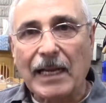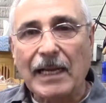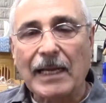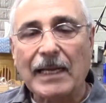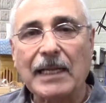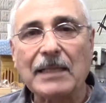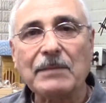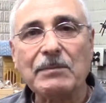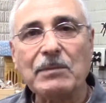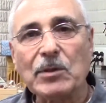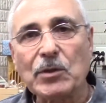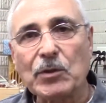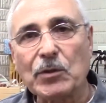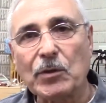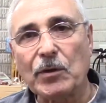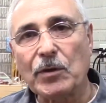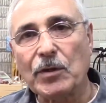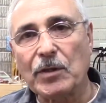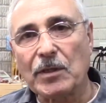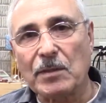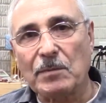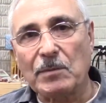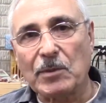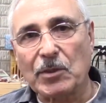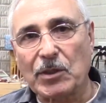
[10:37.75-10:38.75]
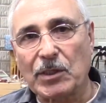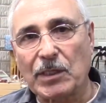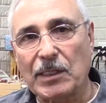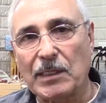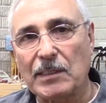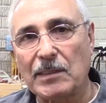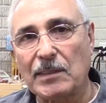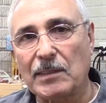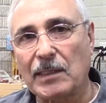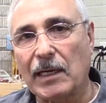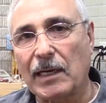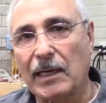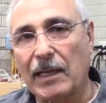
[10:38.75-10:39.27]
Let me show you the
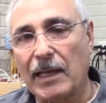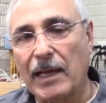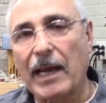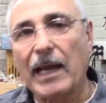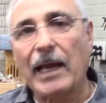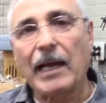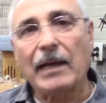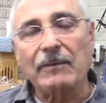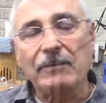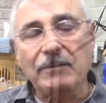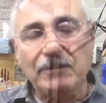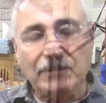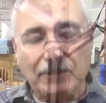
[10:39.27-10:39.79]
machines that I have.